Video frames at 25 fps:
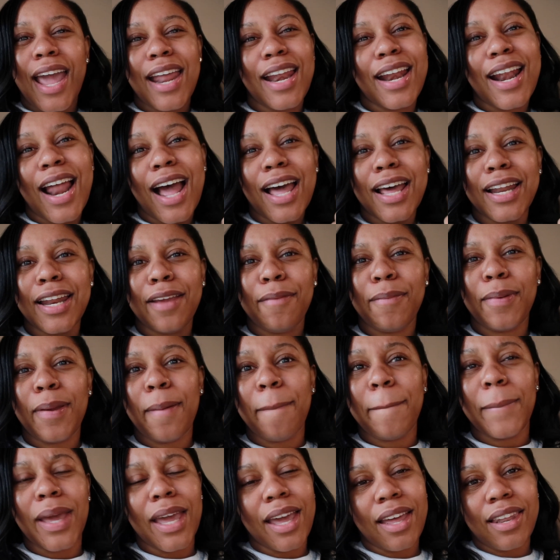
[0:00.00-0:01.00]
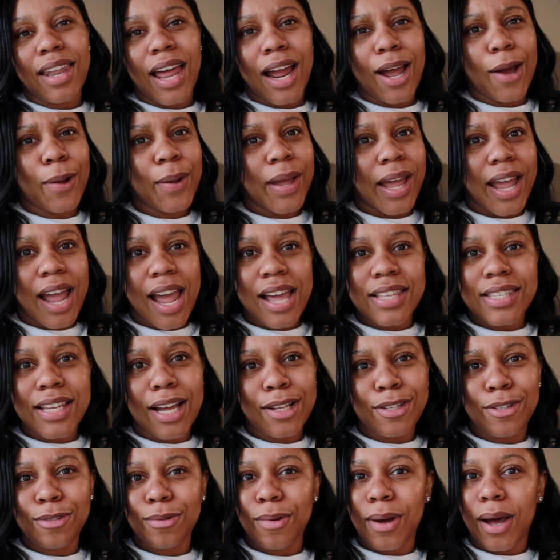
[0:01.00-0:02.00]
And then I couldn't even be mad, like, okay, I ain't
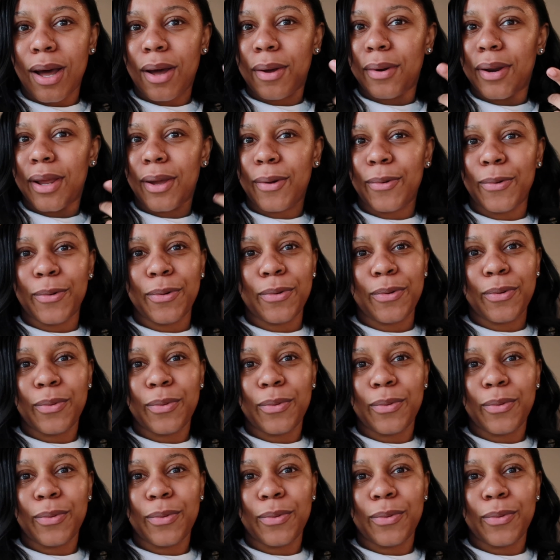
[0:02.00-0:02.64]
talked to you all day, ooh,